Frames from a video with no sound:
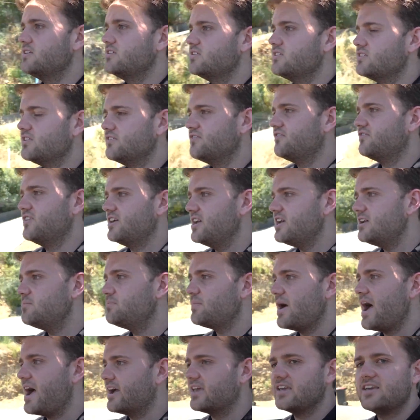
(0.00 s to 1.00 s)
The
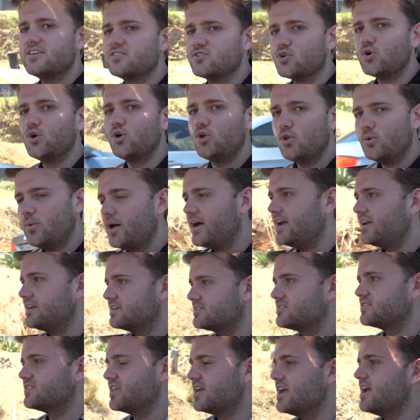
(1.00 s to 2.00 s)
feedback is
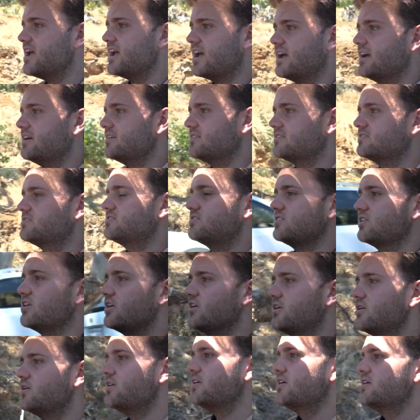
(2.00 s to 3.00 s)
always there,
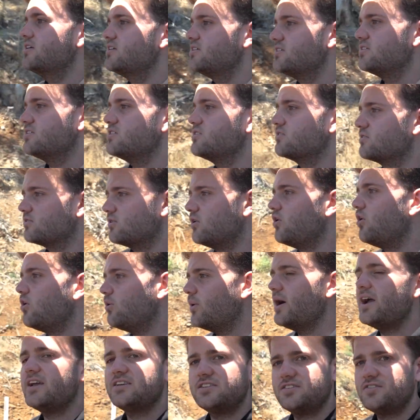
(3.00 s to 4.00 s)
so you're
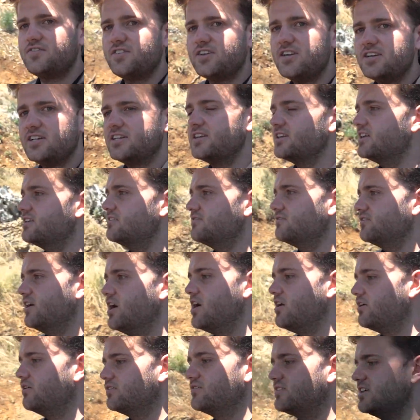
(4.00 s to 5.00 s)
always feeling
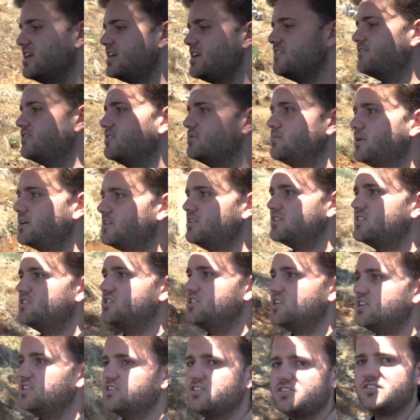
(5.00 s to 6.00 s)
involved, even when you're
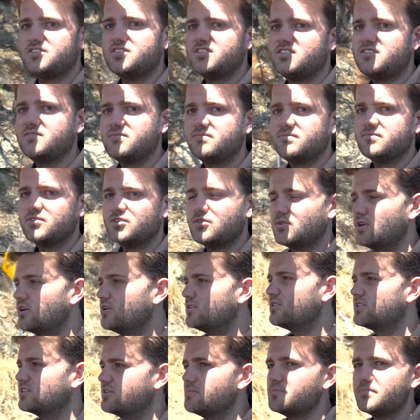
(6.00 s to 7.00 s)
just
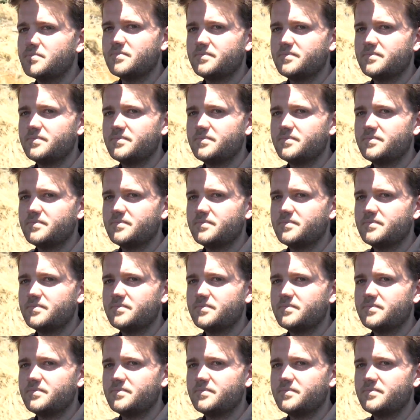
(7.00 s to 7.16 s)
cruising.